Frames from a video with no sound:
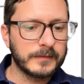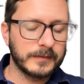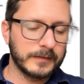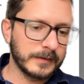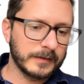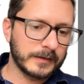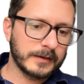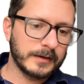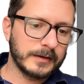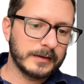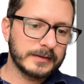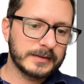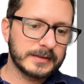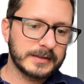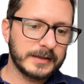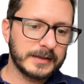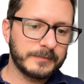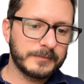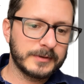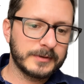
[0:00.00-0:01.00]
the
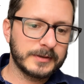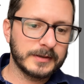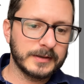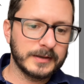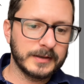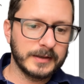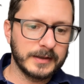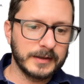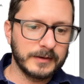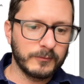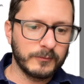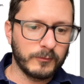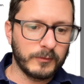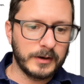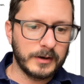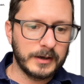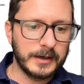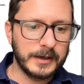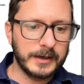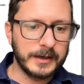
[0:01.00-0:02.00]
concept and
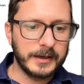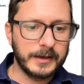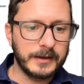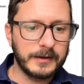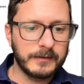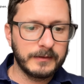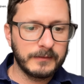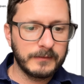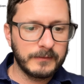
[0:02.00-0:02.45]
why